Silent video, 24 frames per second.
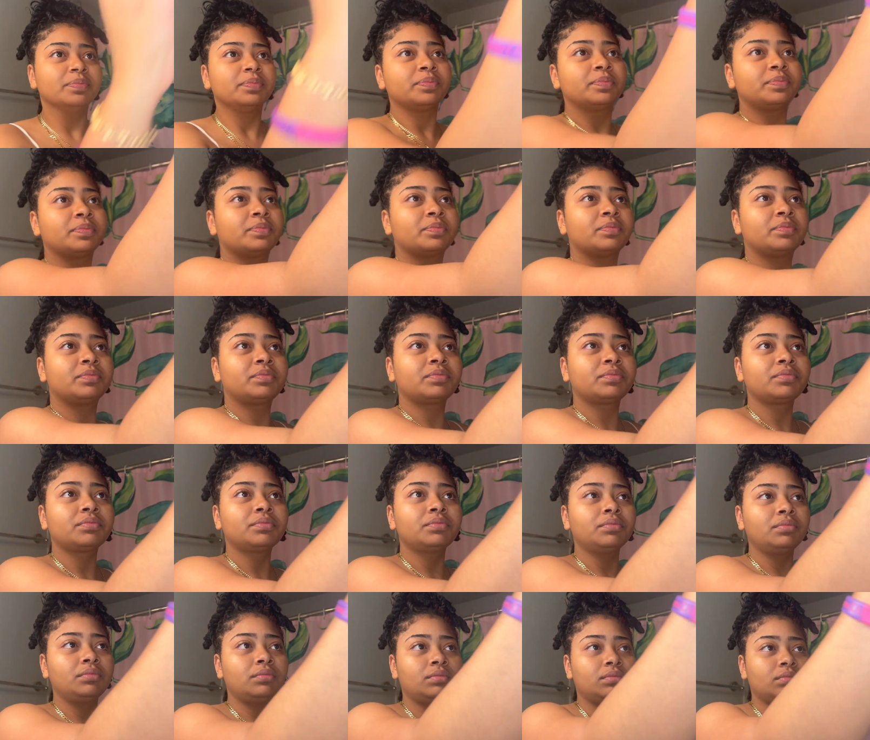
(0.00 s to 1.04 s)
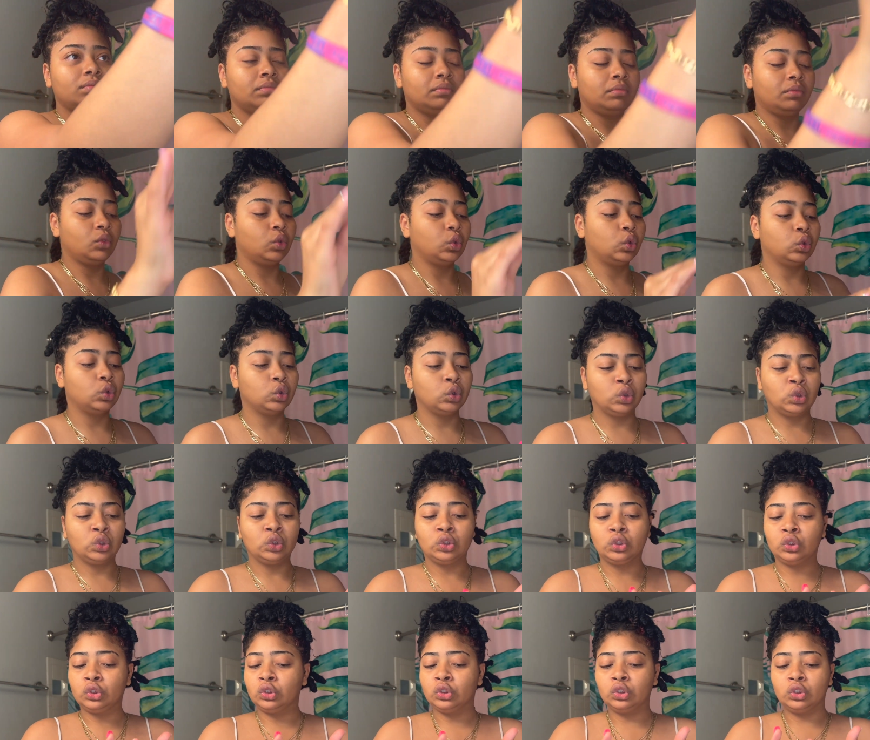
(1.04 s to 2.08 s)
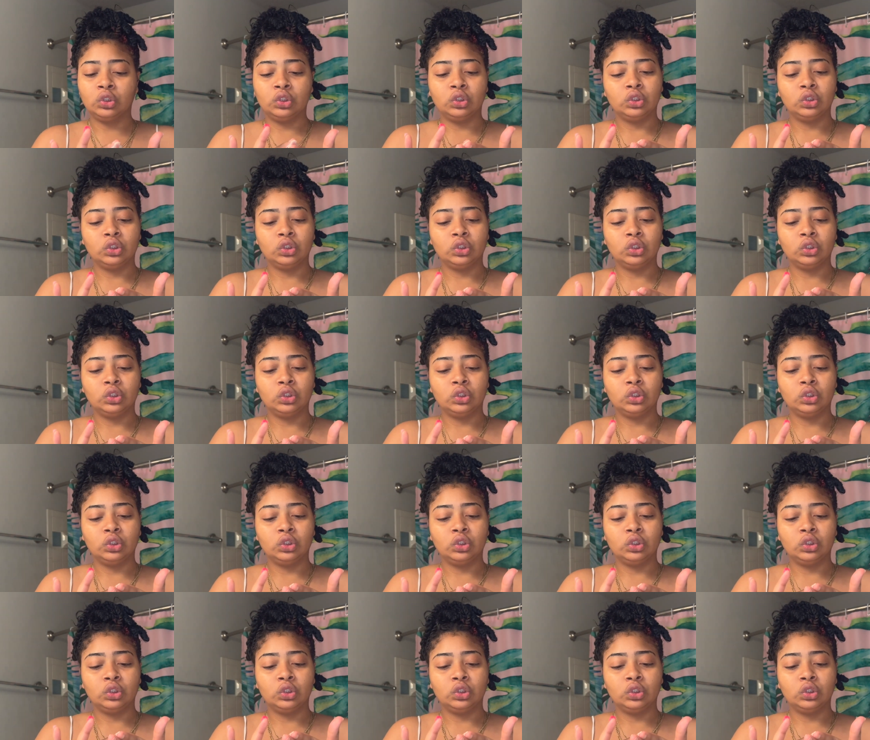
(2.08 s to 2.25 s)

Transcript: (silence)